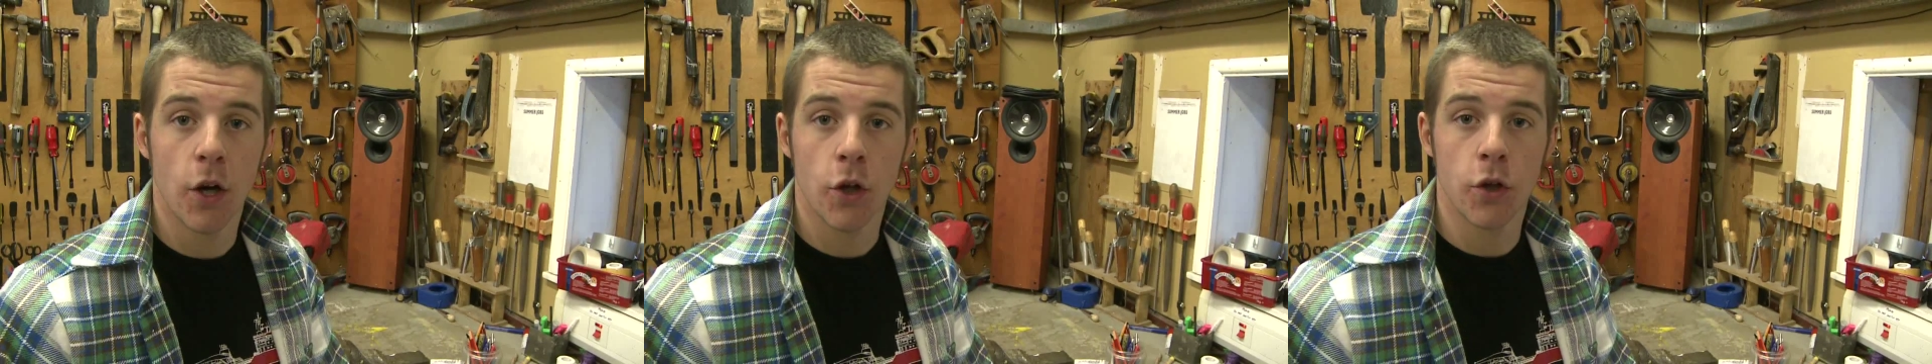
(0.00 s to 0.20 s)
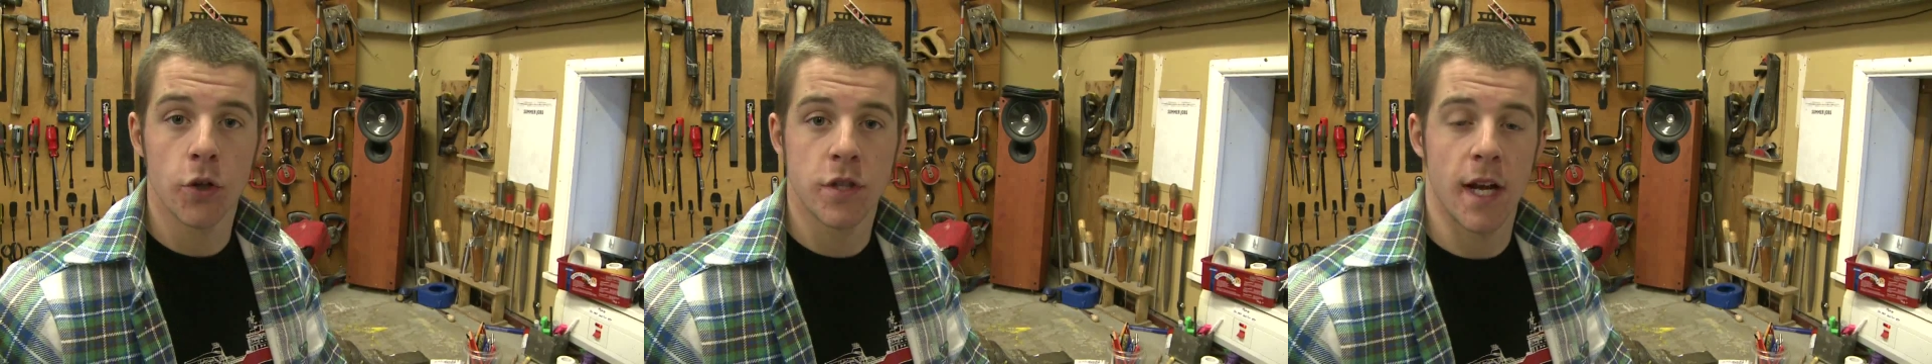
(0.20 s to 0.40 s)

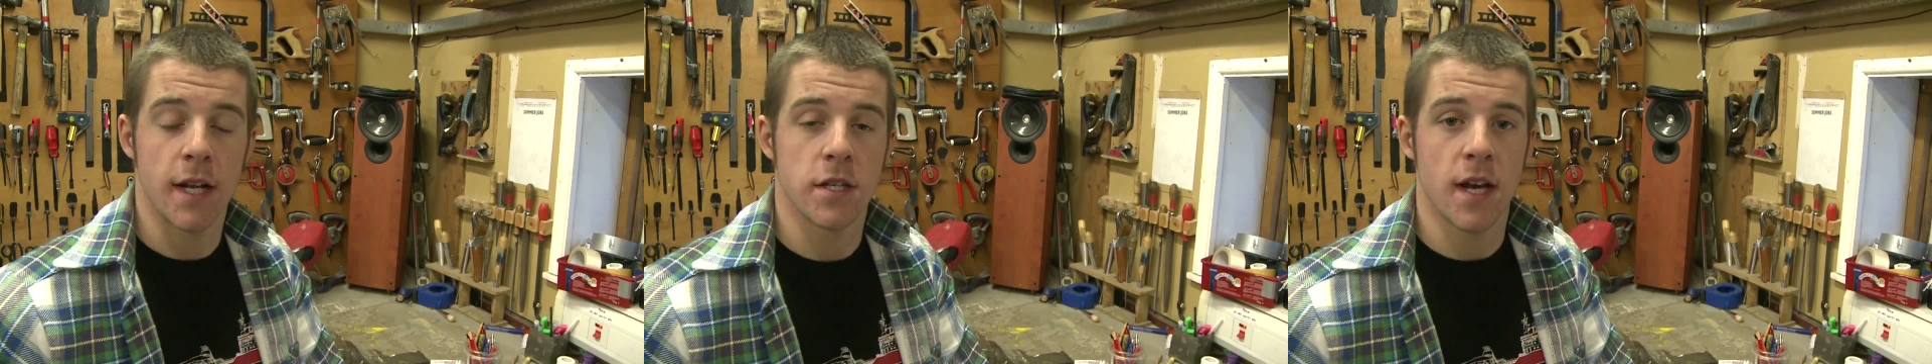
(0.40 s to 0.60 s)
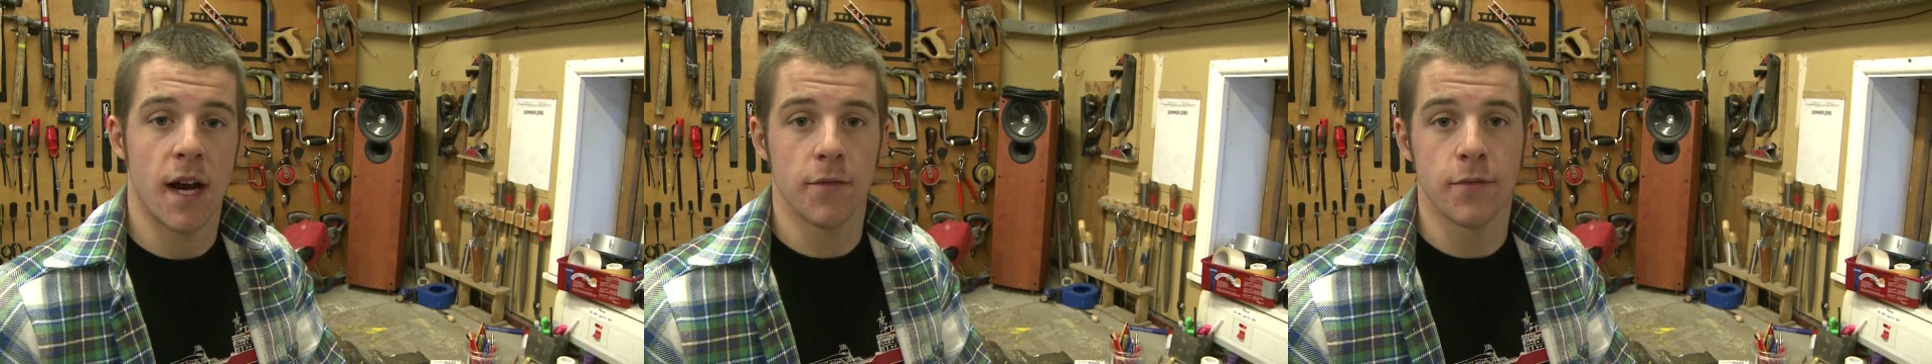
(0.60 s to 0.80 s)
Good
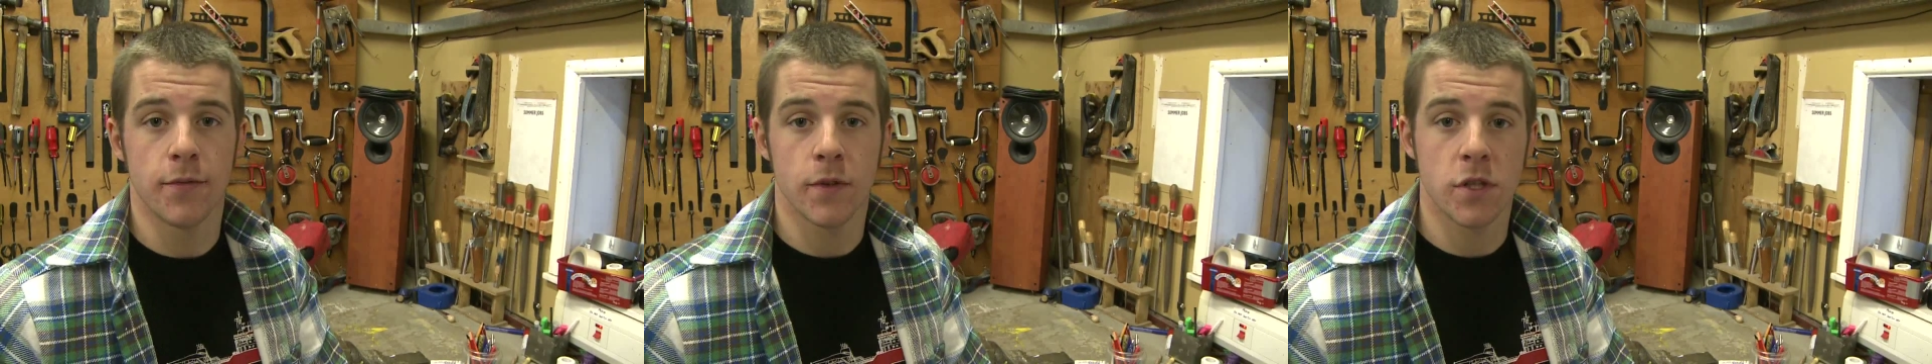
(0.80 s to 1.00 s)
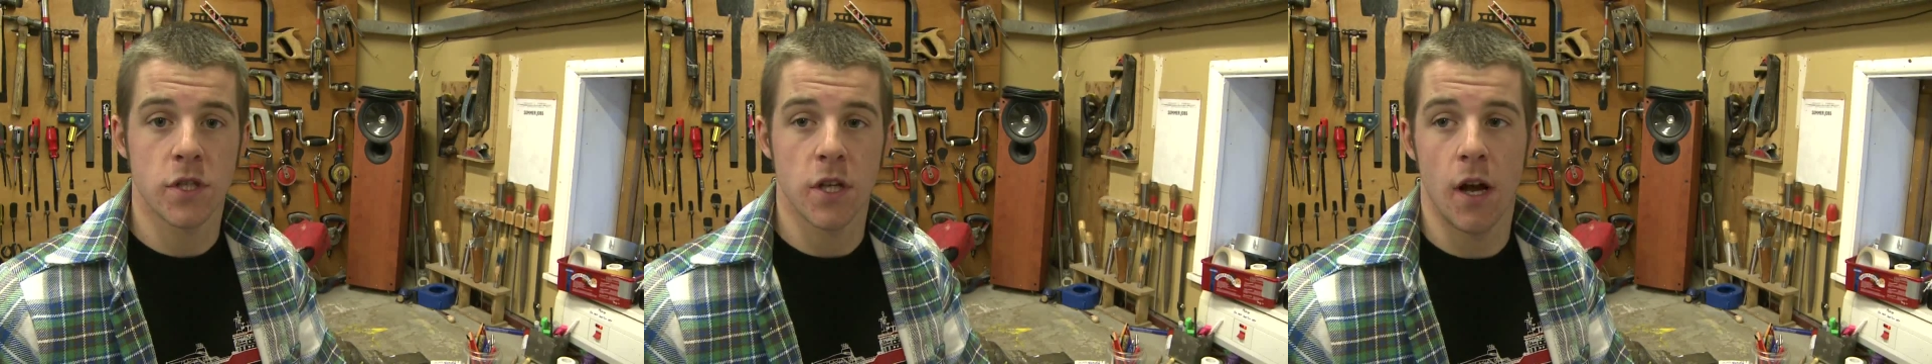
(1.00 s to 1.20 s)
tents have
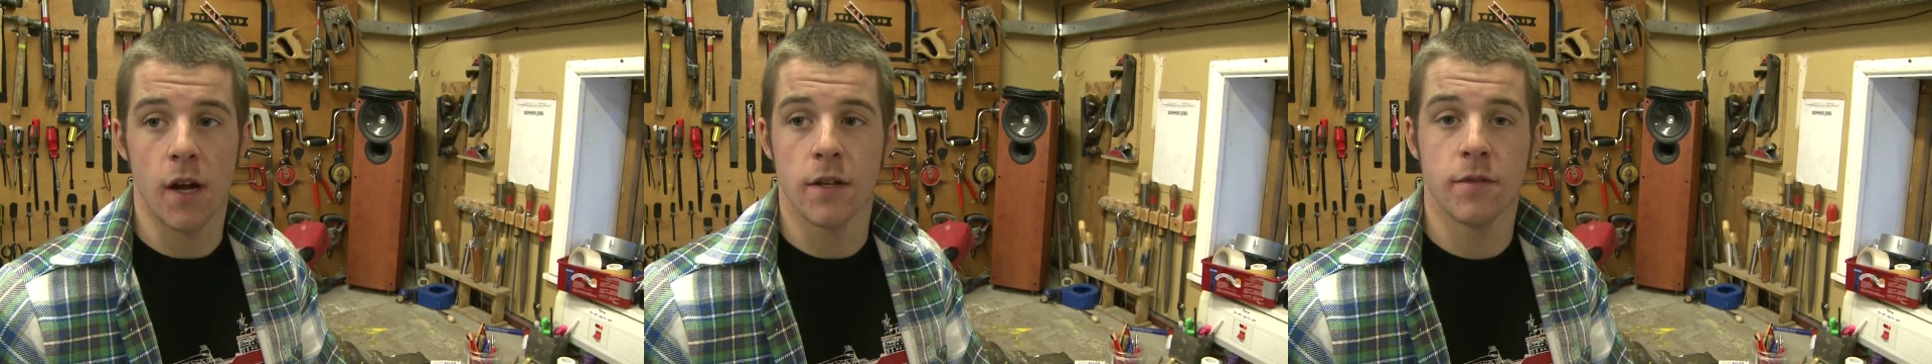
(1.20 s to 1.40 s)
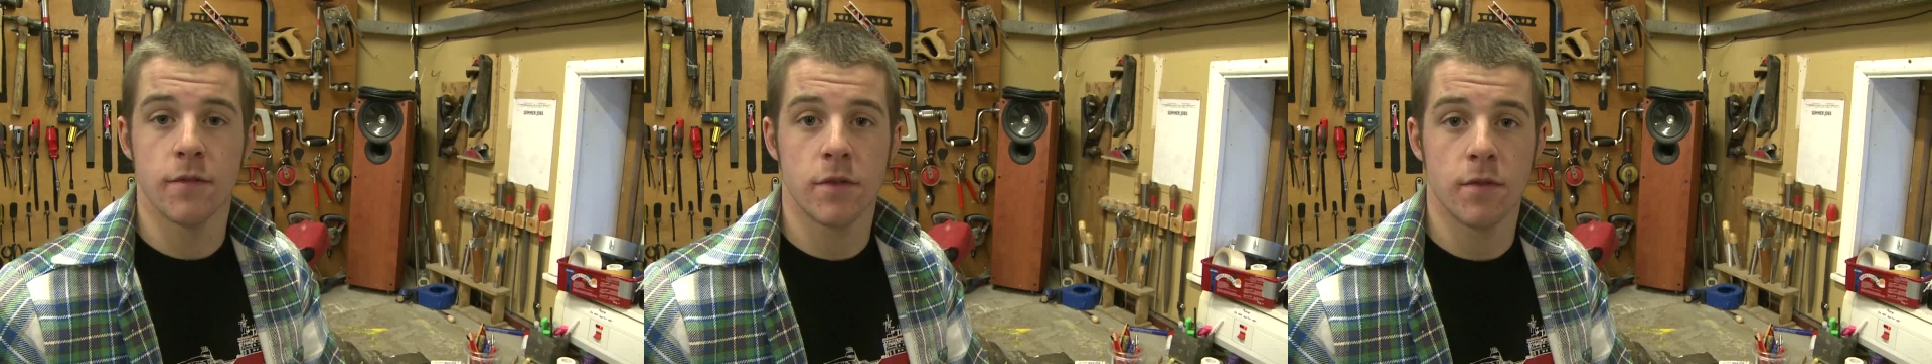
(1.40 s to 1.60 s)

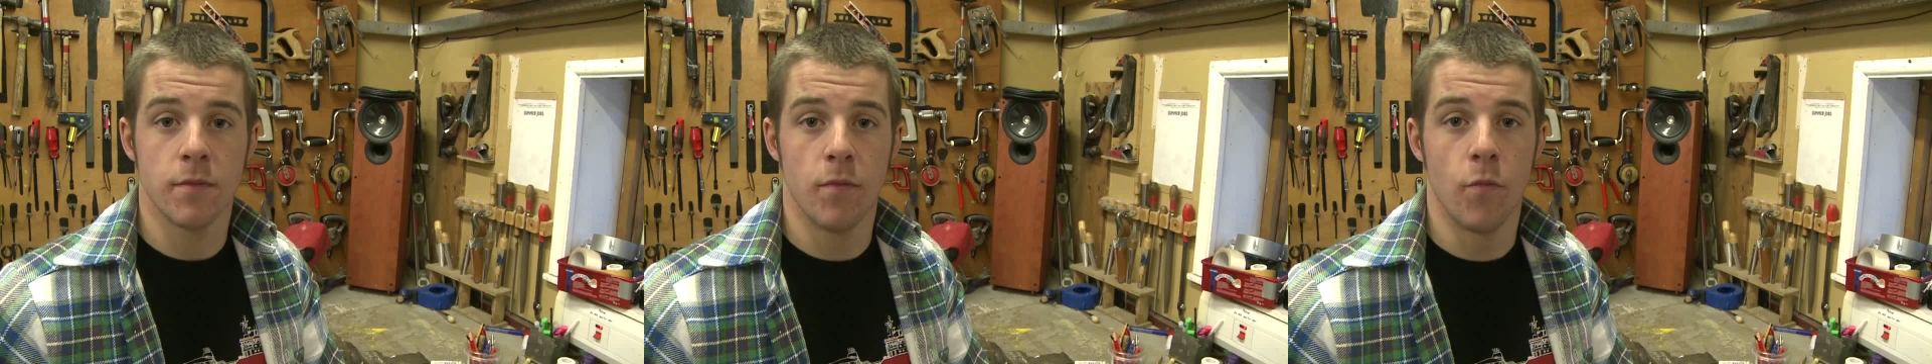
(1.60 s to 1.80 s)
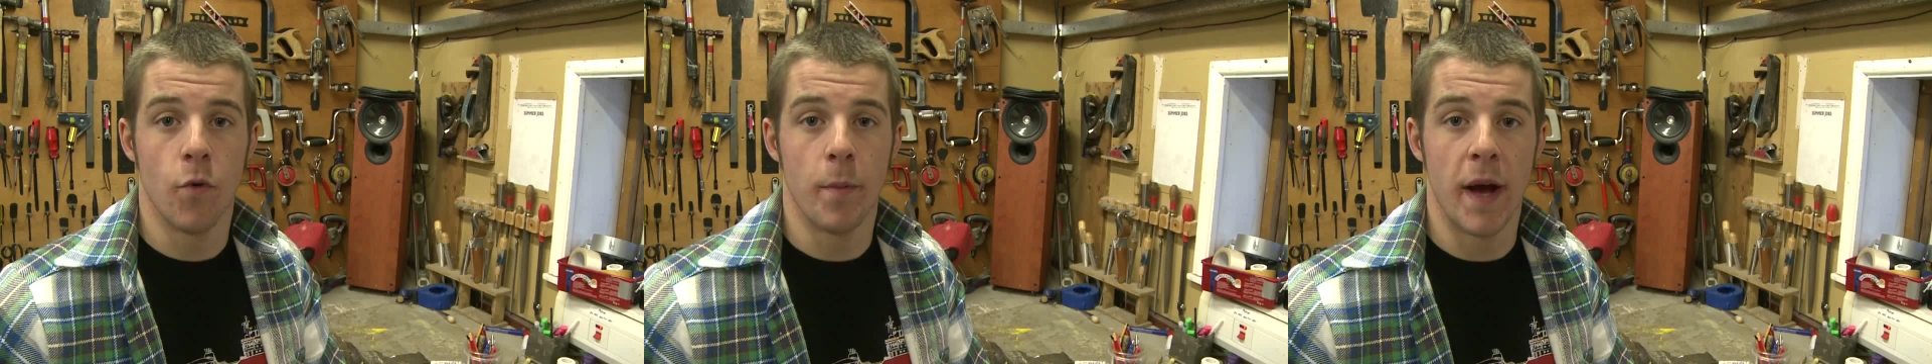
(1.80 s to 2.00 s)
slight
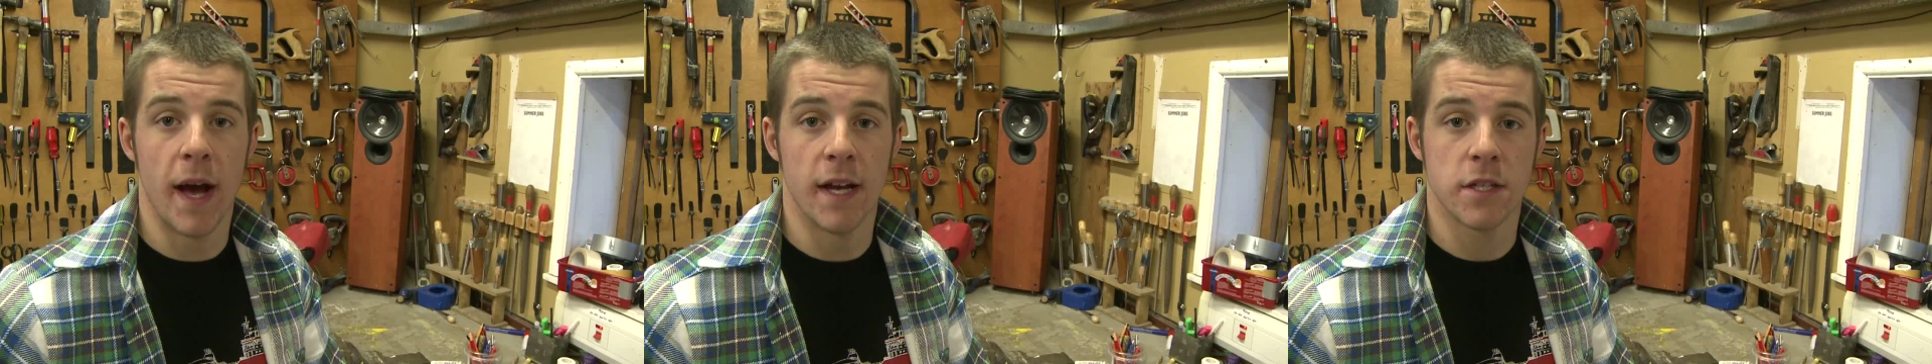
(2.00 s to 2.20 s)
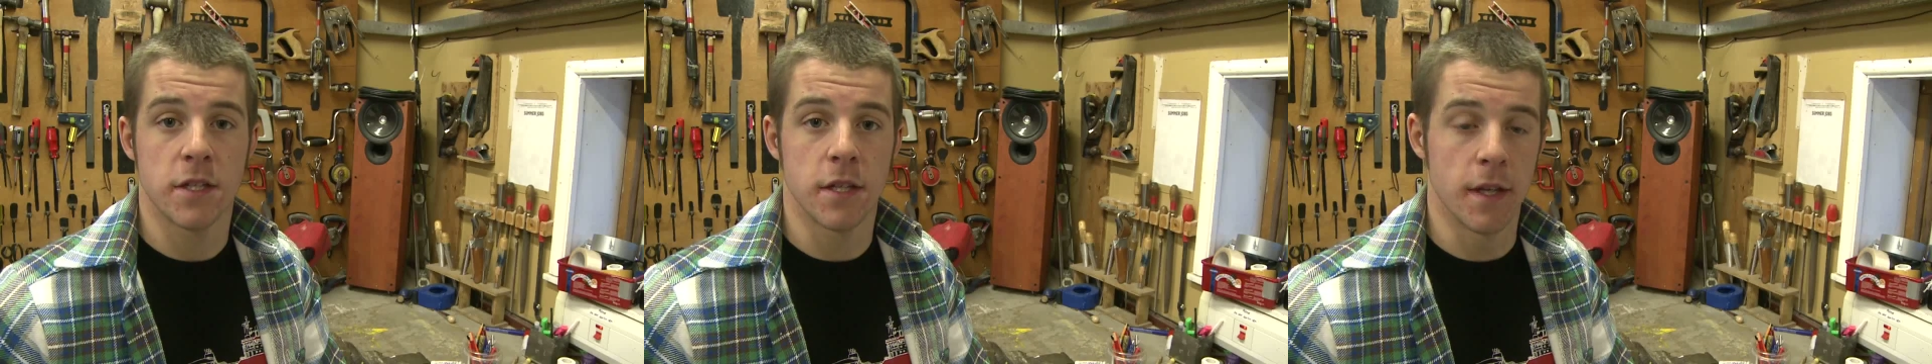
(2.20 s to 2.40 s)

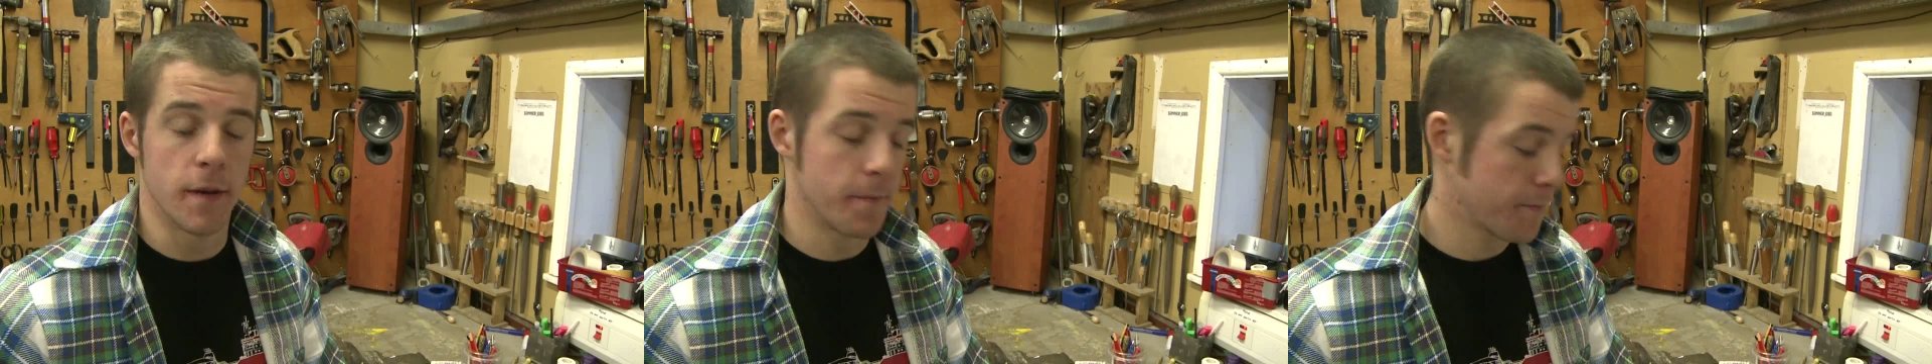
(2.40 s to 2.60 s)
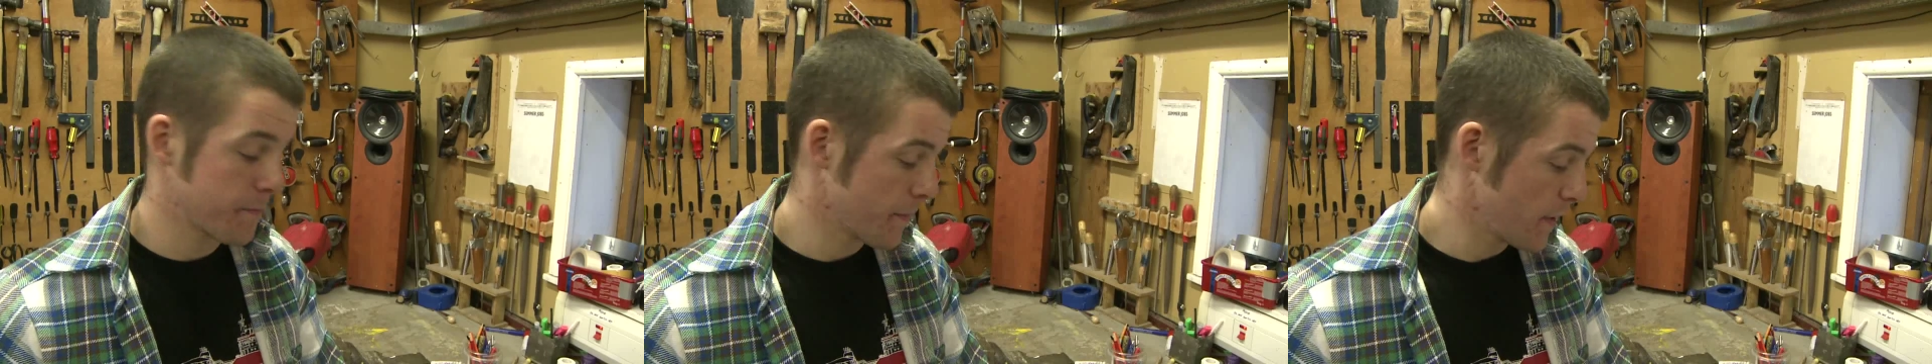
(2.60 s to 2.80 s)
repairs to them.